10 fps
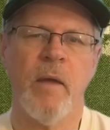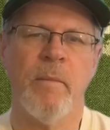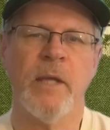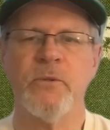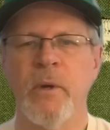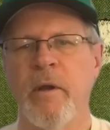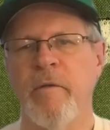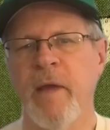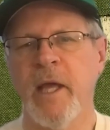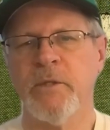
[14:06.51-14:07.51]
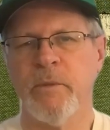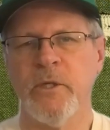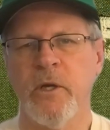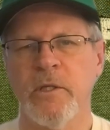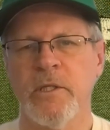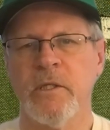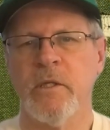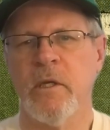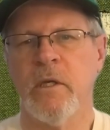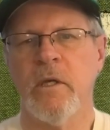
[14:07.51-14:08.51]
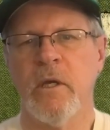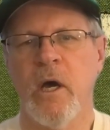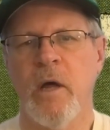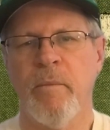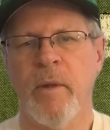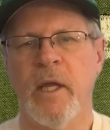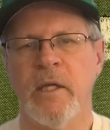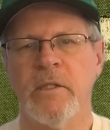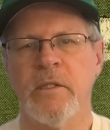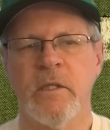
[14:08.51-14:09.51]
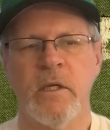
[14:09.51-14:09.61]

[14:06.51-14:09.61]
base runner advance results on plays,